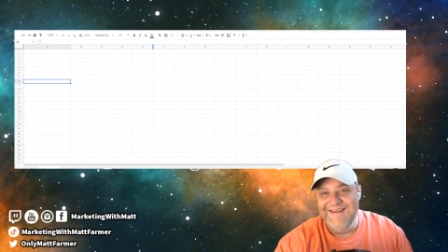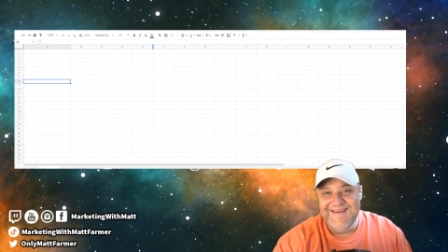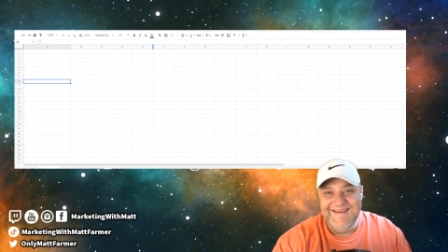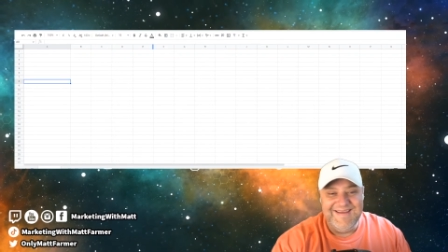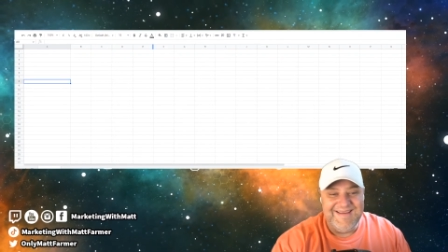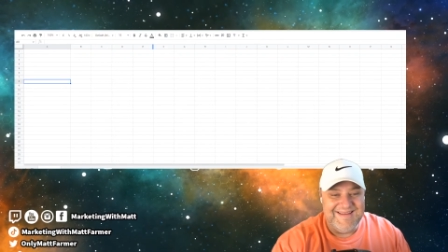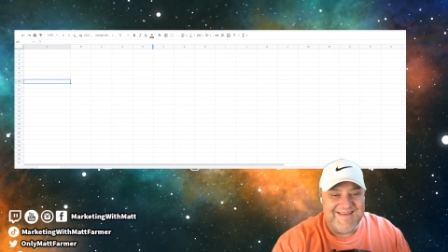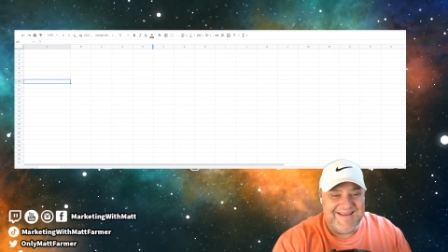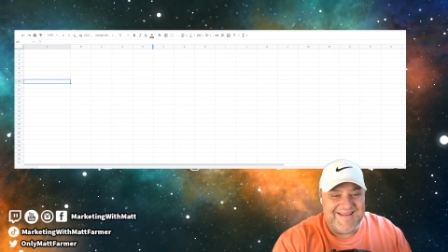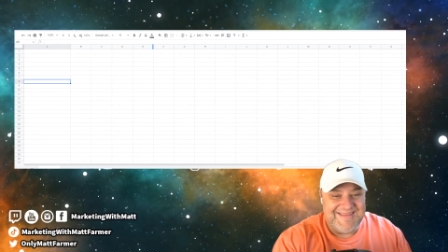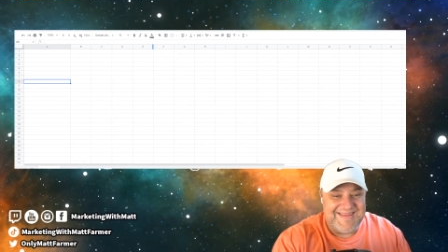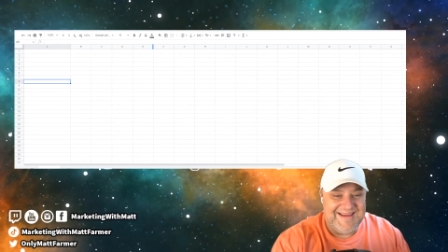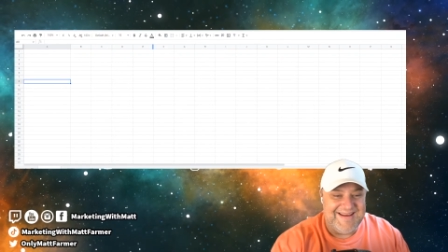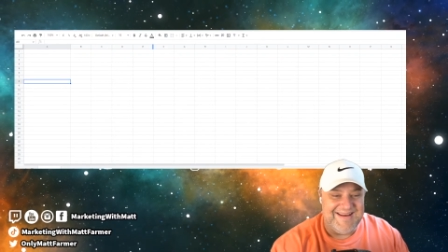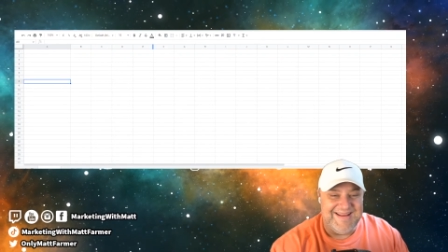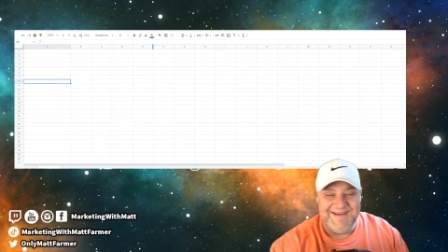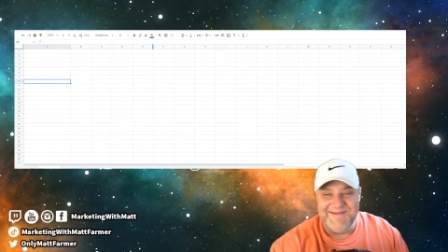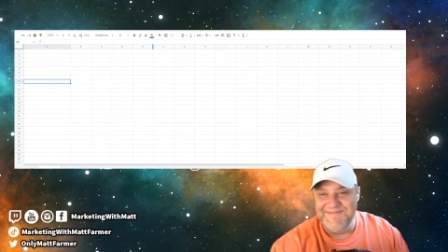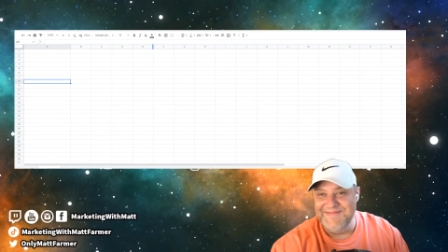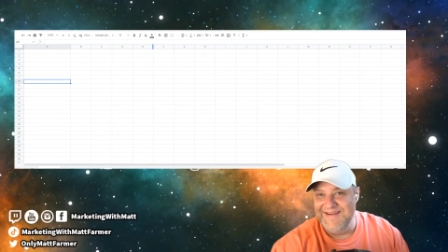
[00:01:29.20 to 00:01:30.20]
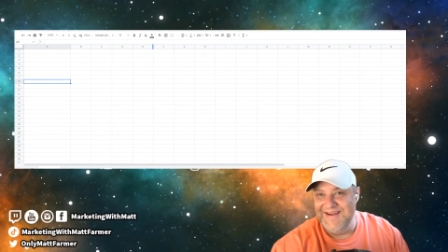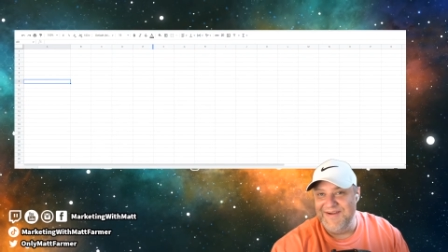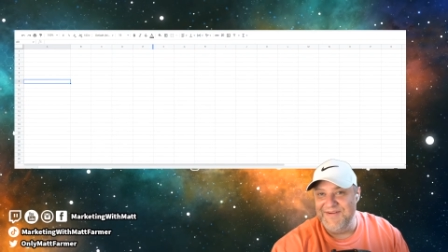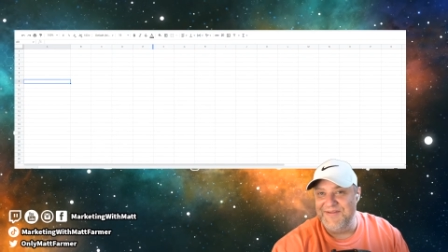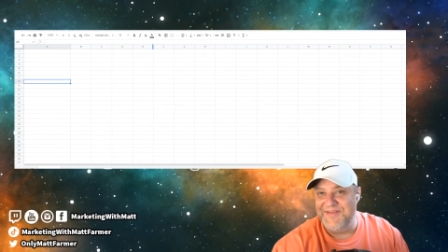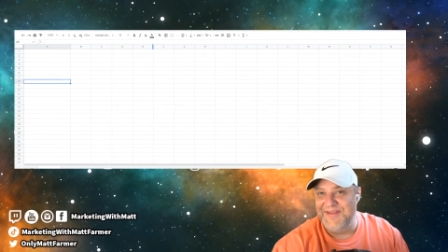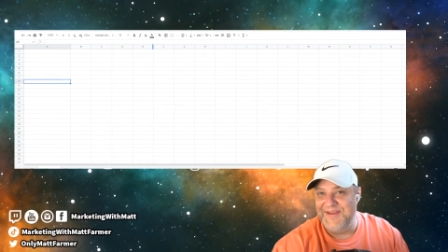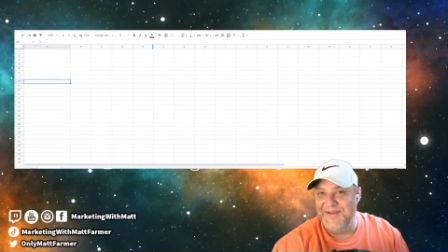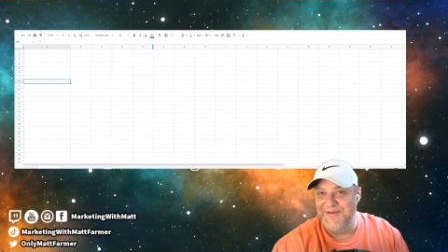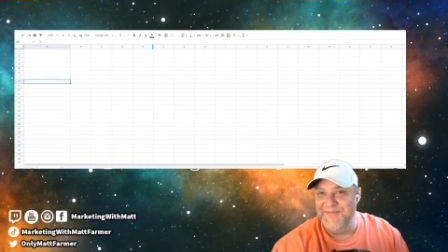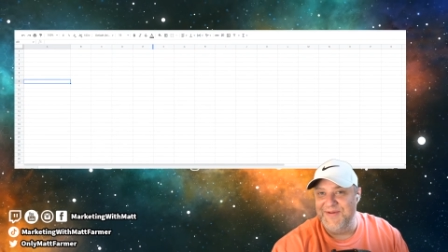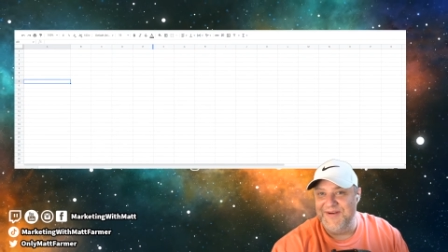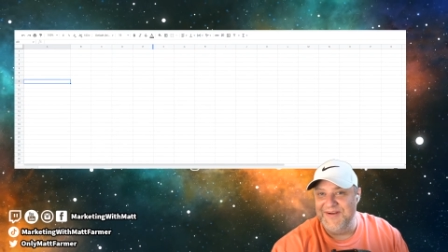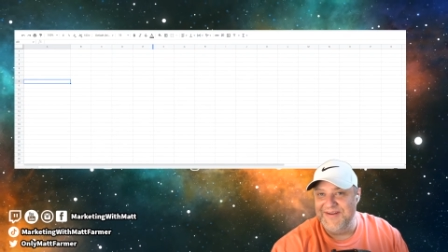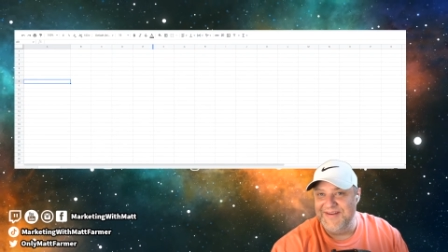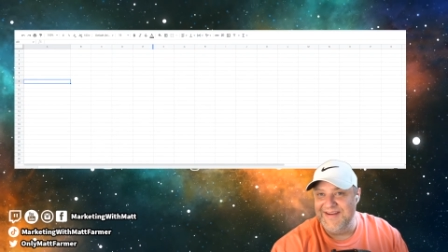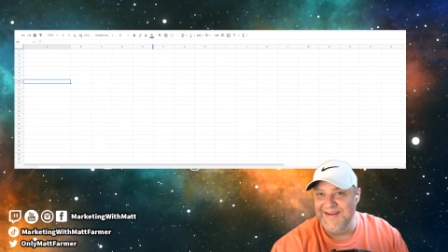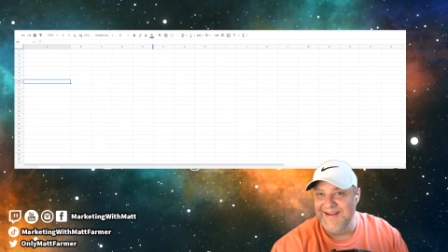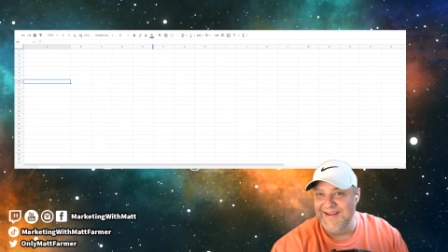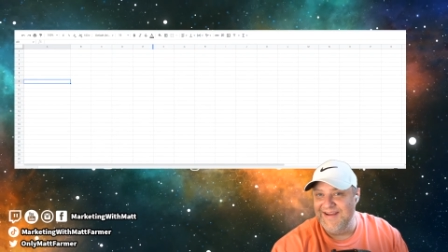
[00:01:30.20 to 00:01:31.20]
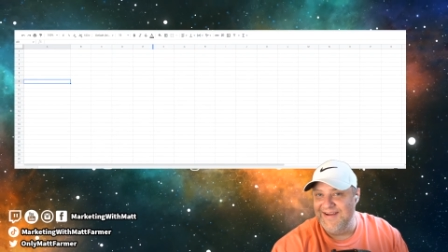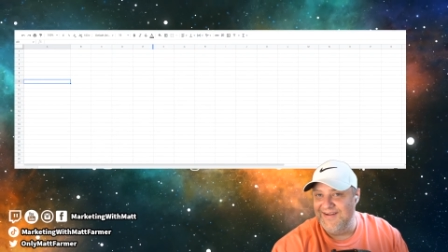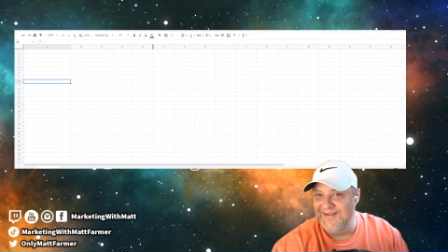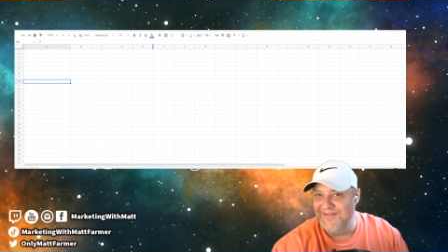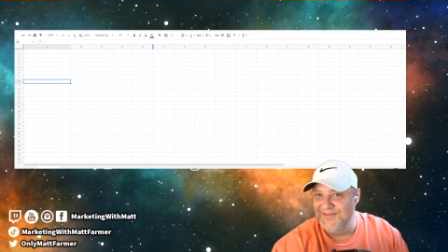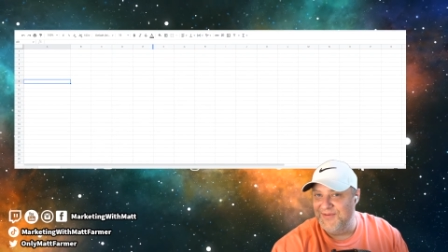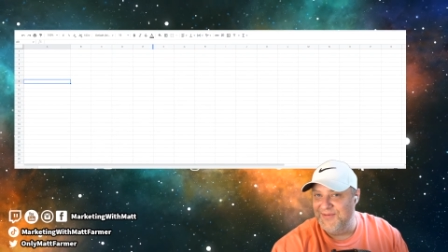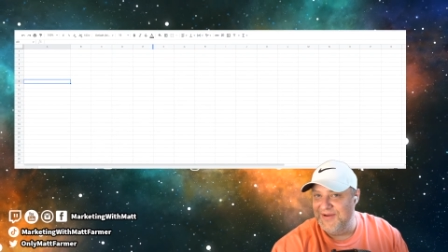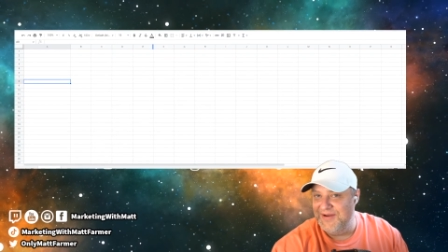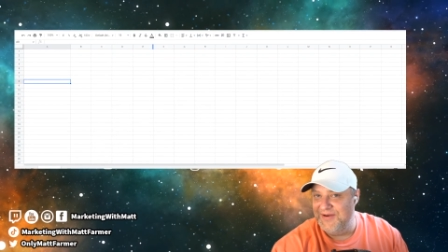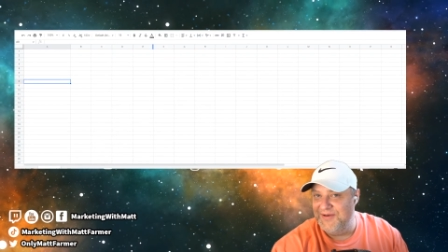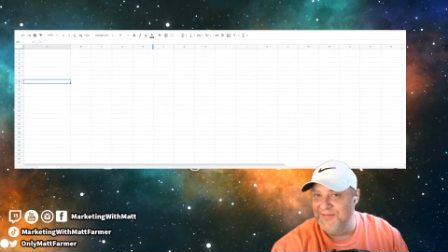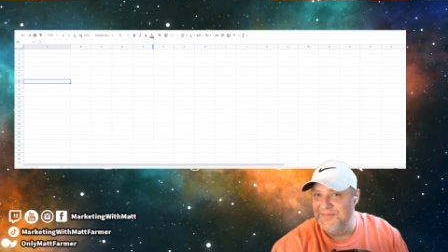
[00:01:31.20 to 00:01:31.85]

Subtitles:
You like that name? I was thinking about it today on the way home.